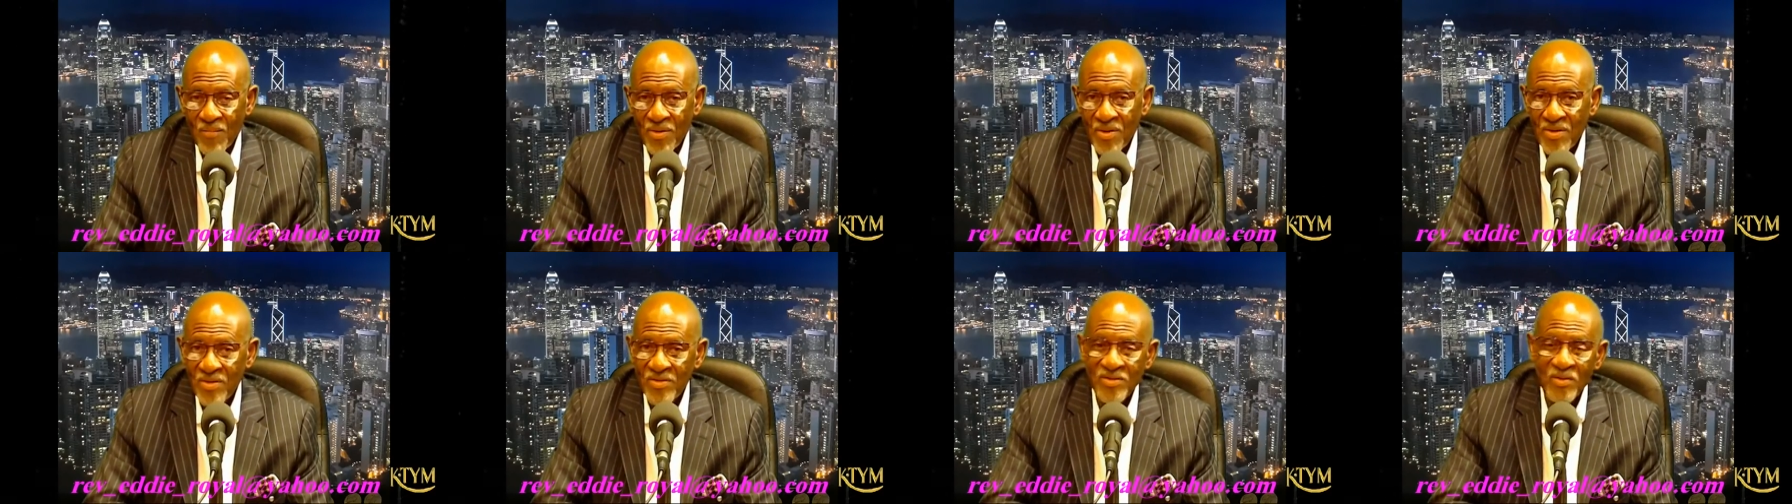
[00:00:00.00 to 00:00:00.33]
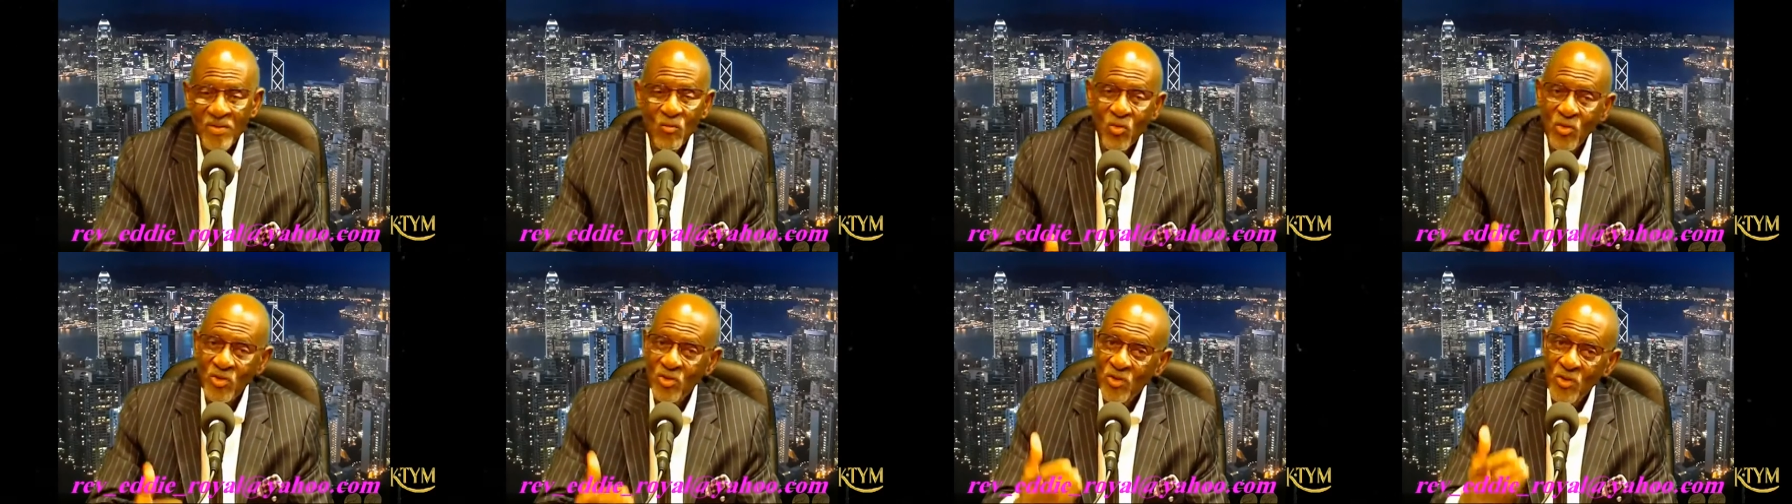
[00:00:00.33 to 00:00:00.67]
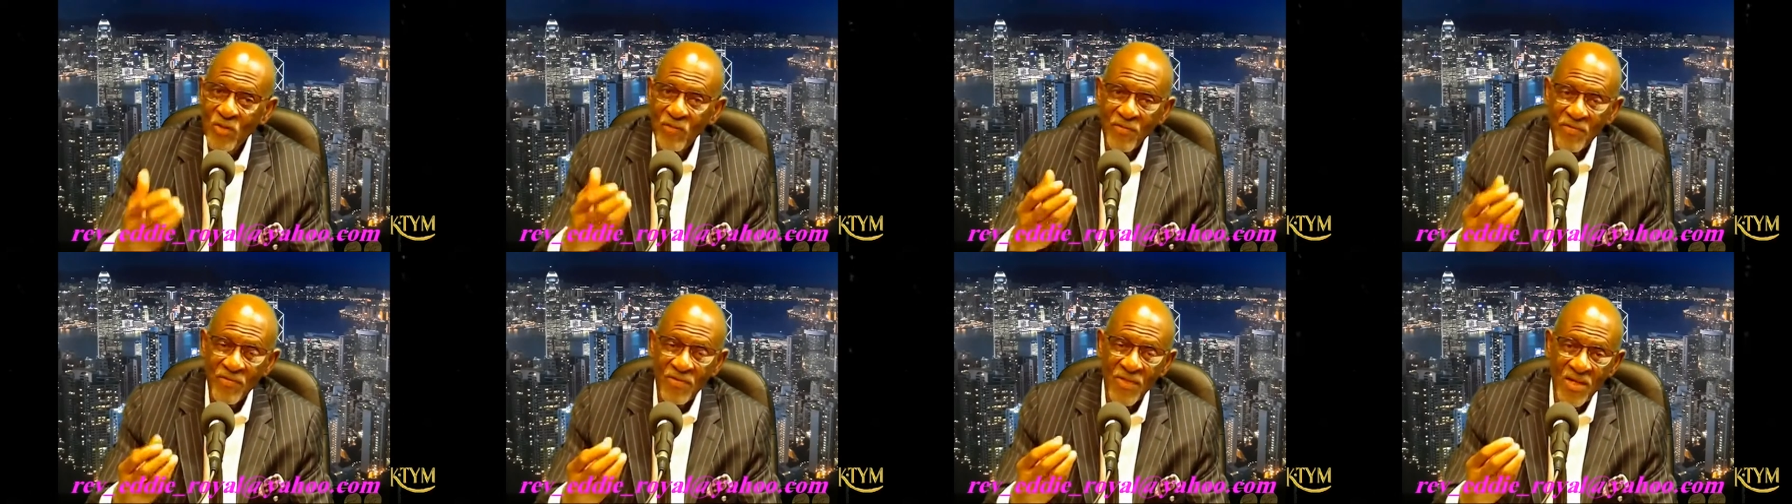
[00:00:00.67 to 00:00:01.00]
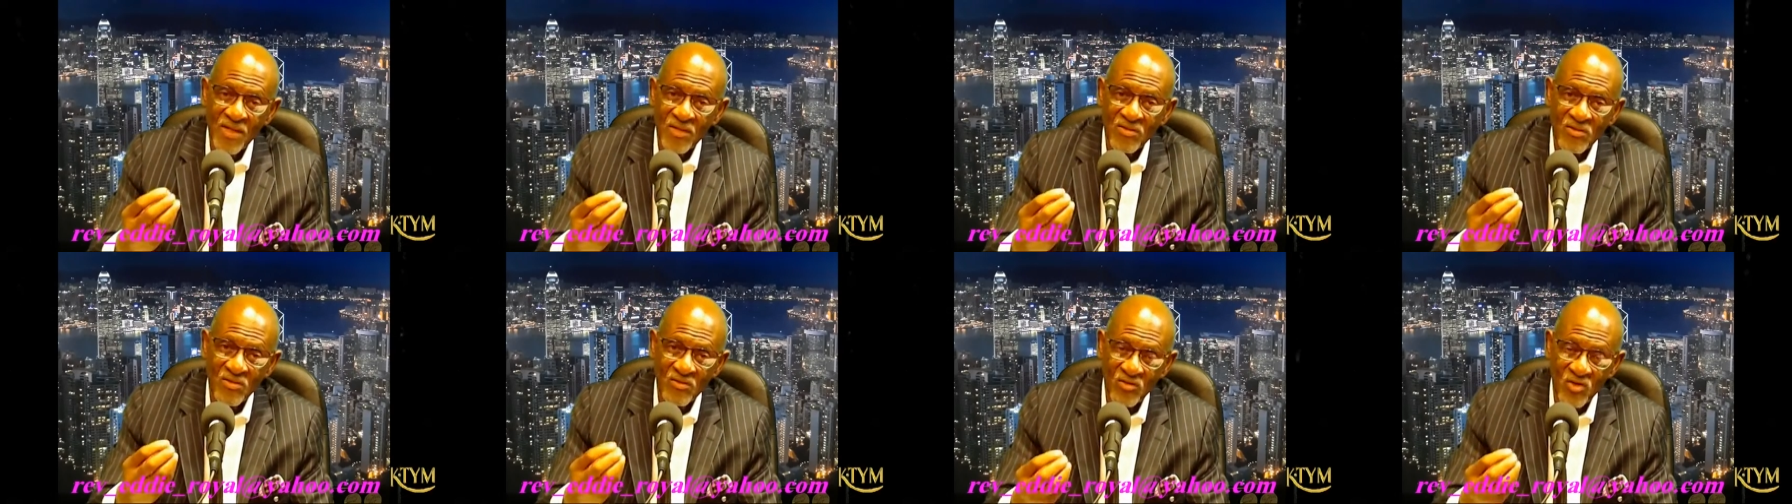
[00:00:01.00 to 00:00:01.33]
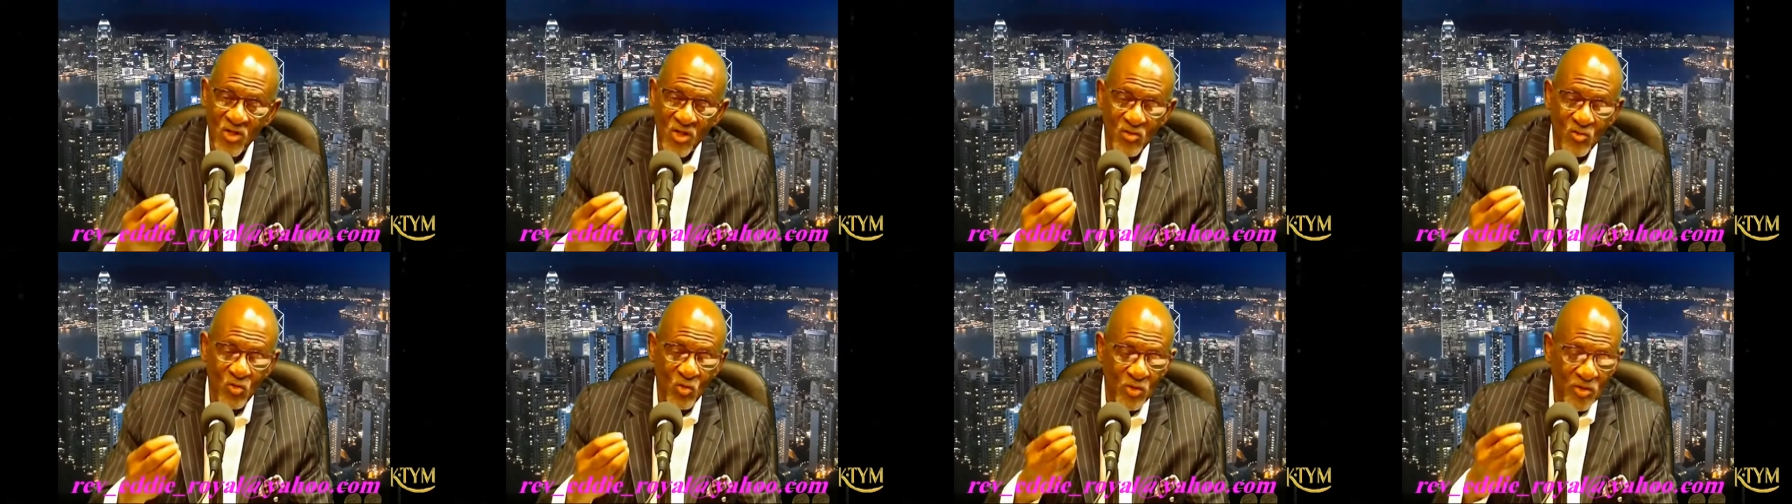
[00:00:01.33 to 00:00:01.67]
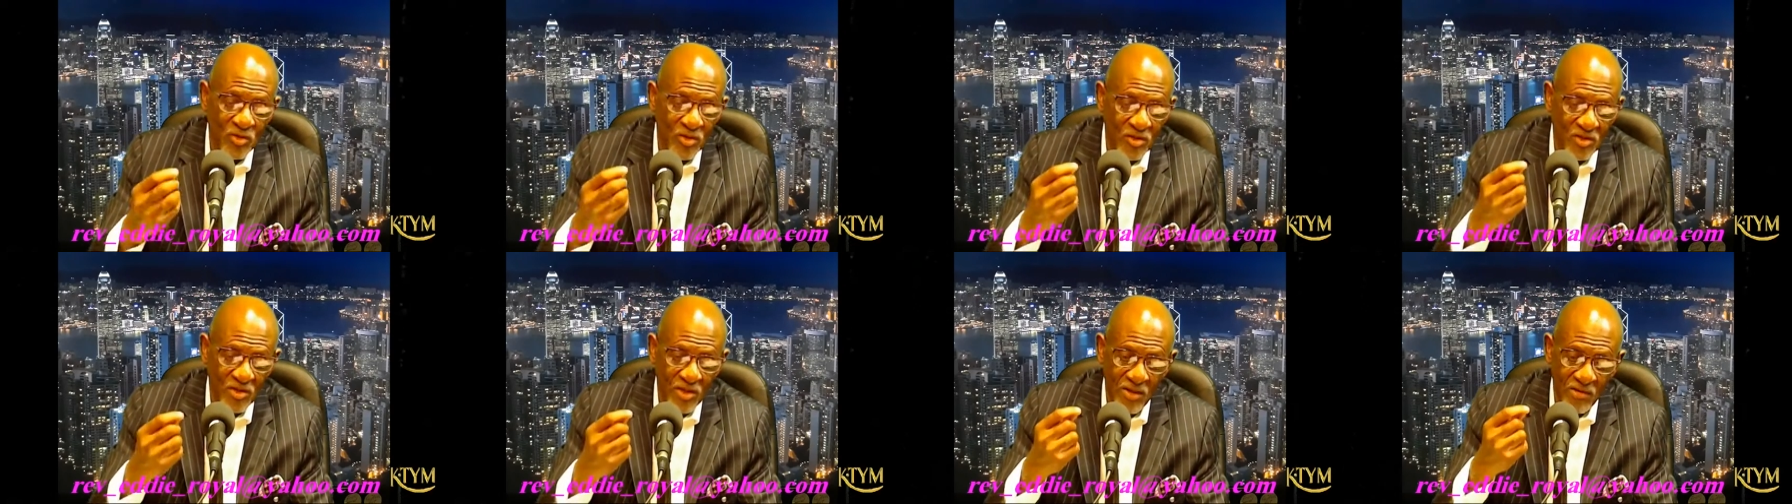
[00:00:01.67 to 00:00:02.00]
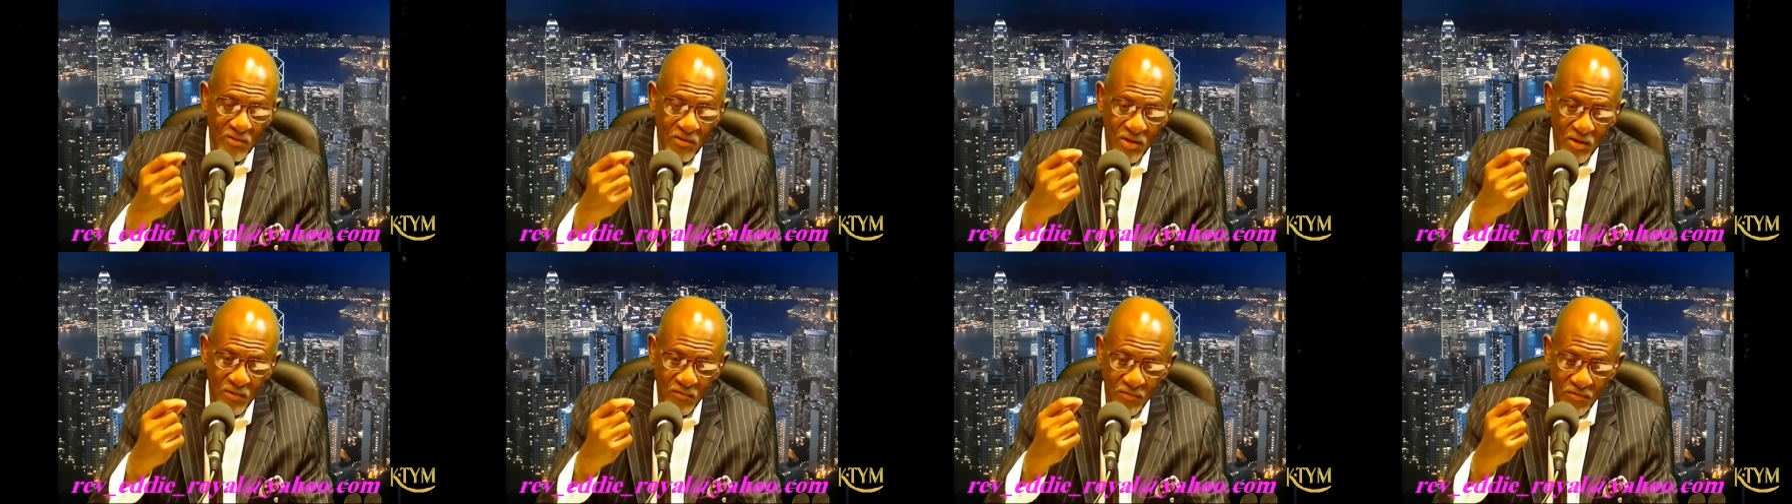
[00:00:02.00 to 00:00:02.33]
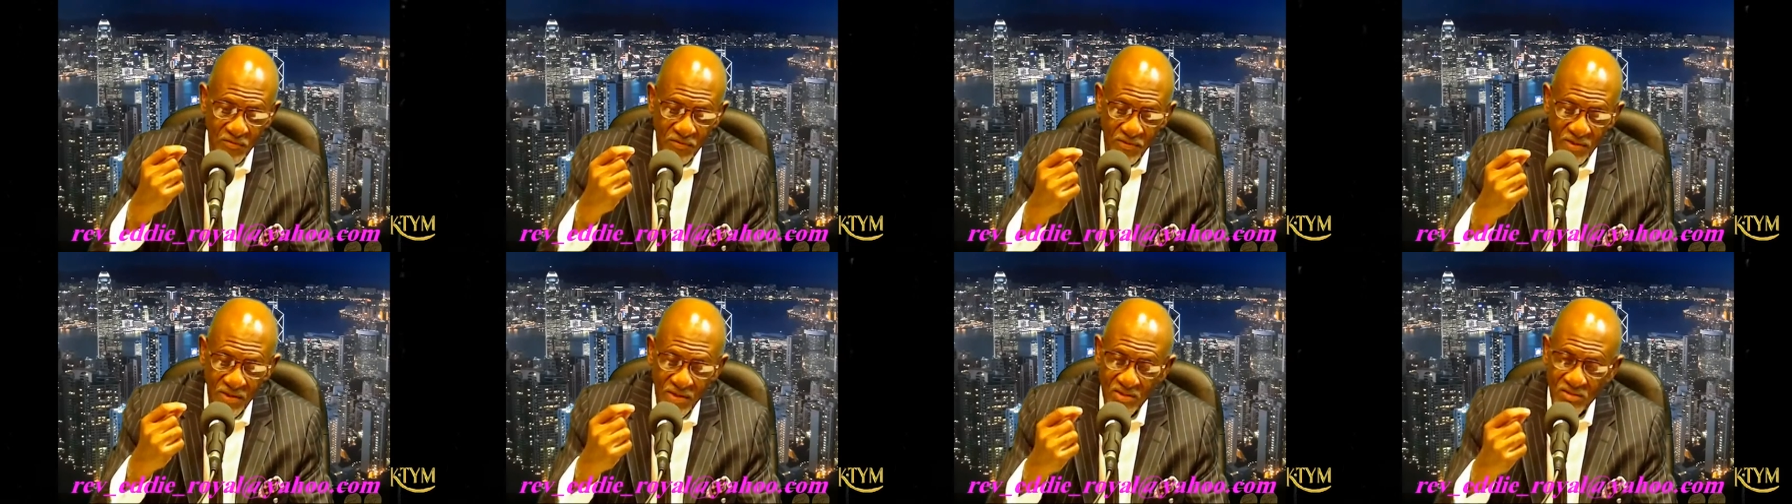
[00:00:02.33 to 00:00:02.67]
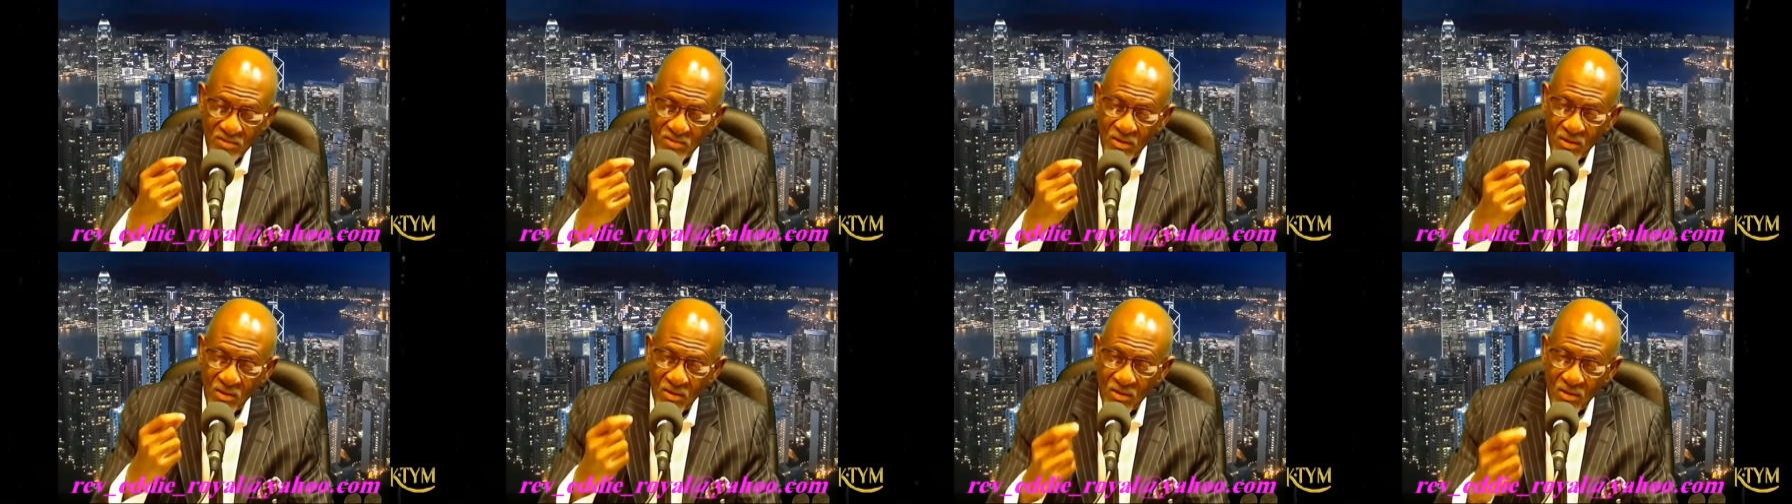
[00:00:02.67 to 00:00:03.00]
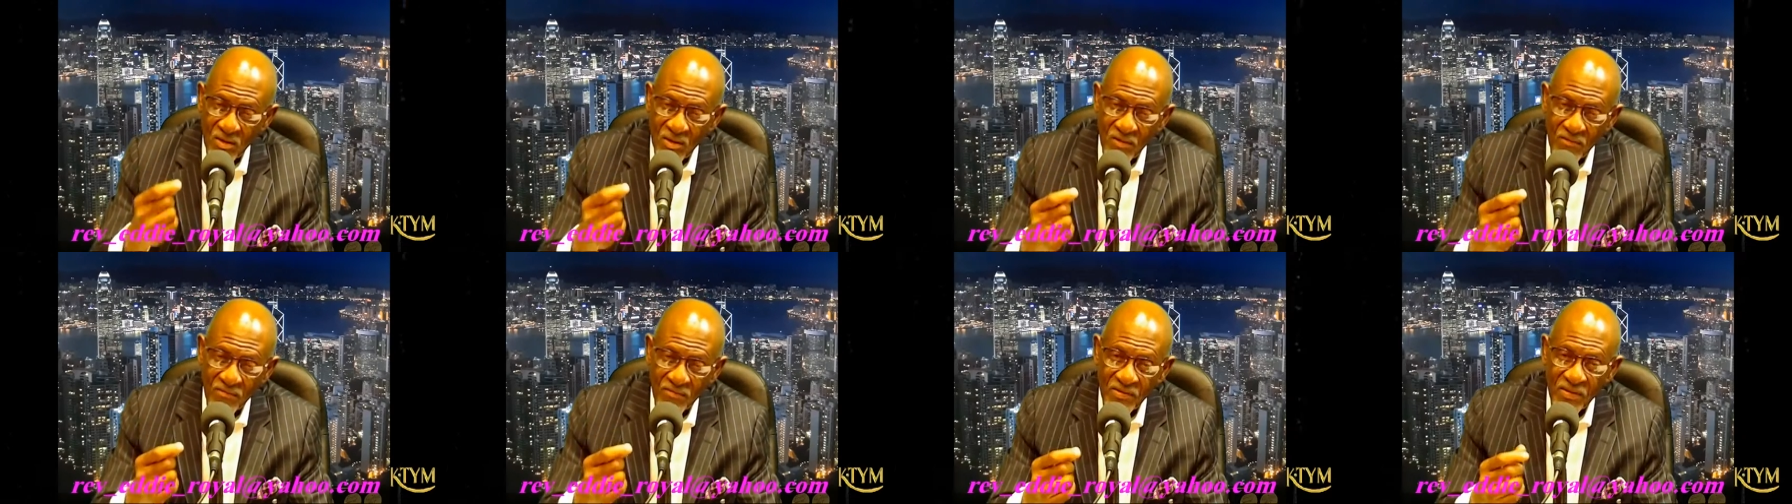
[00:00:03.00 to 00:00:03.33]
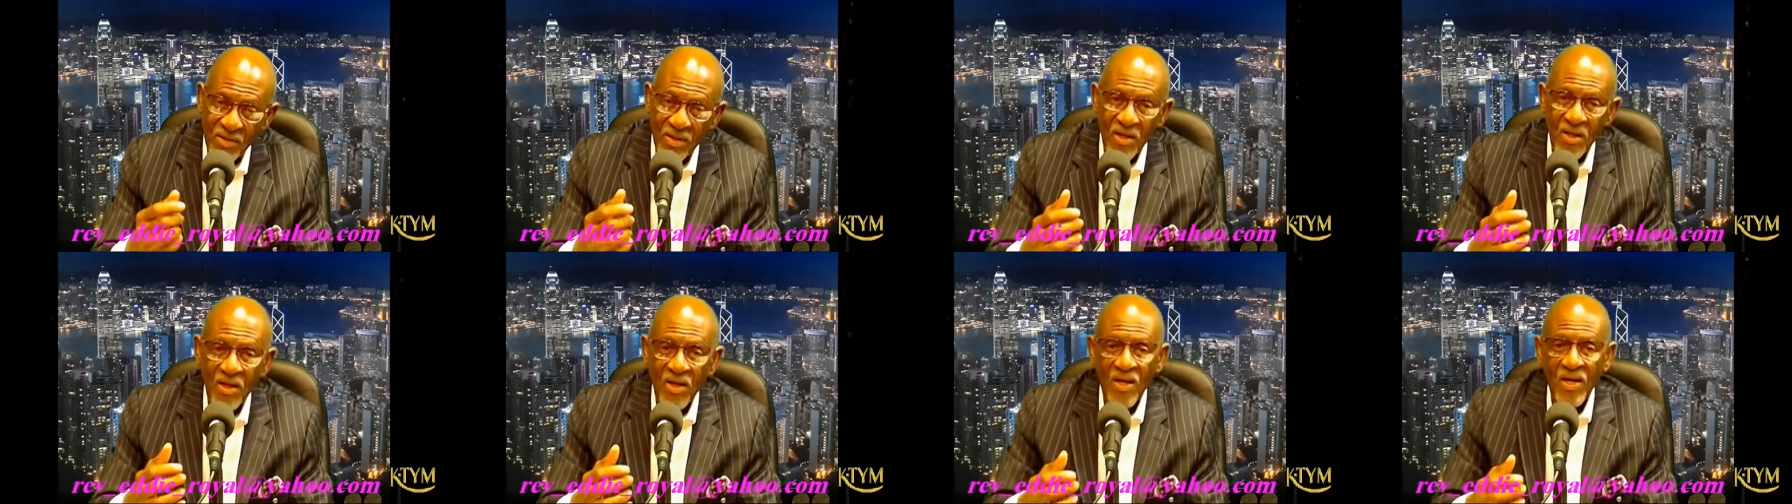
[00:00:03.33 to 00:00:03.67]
He said, whatsoever things are just, whatsoever things are lovely,